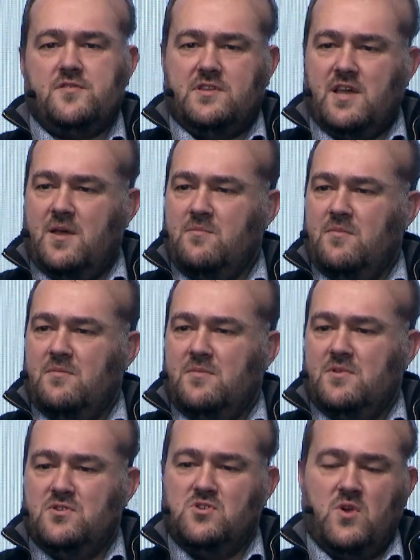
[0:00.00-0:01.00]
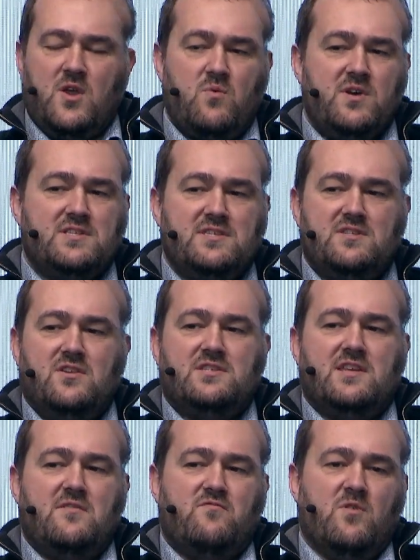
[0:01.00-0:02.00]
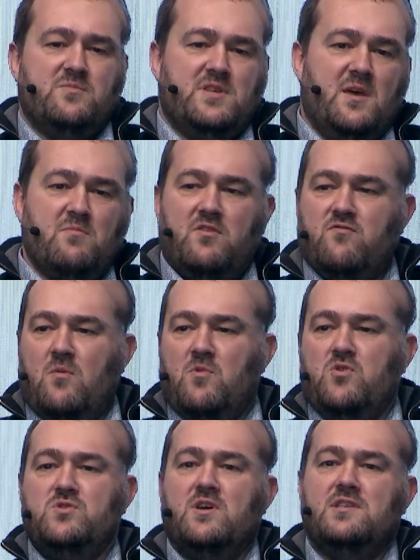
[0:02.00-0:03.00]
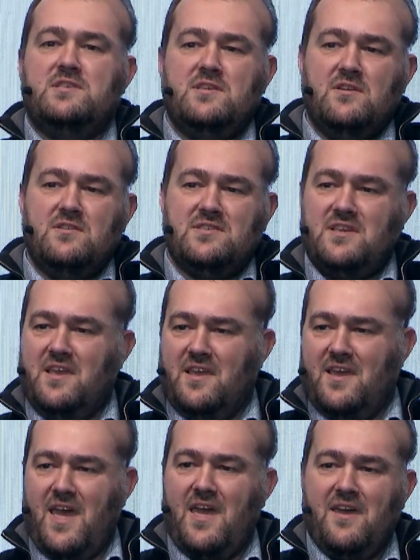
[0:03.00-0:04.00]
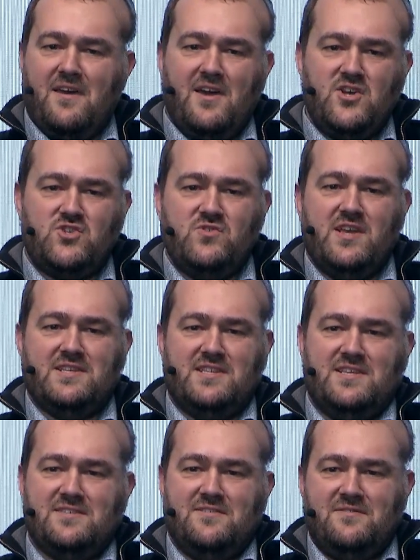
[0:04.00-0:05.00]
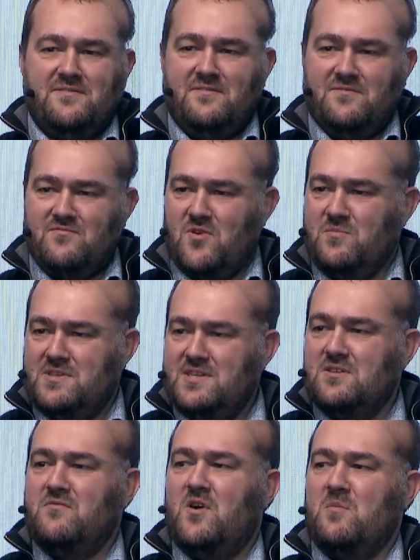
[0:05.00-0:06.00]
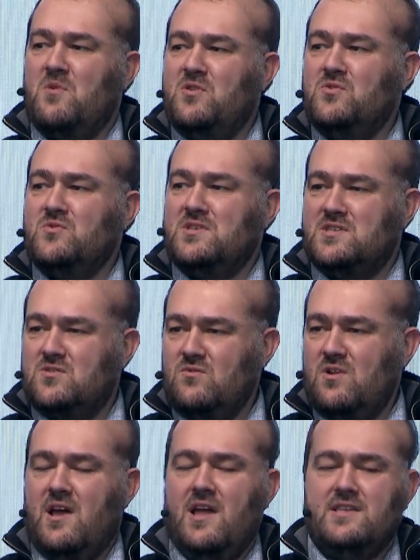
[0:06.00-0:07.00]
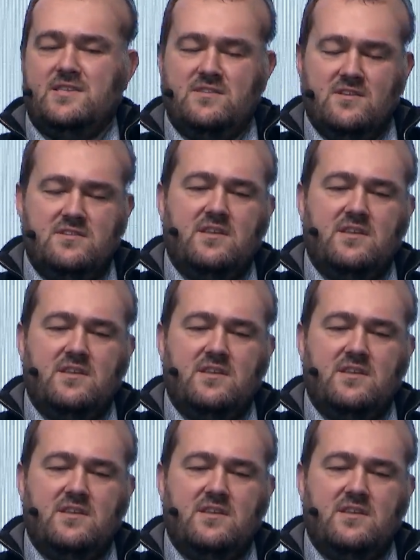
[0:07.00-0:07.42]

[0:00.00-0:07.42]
of the time, the request is not starting from there, but from a user incident saying, hey, I should access from this environment to this tool, and it's not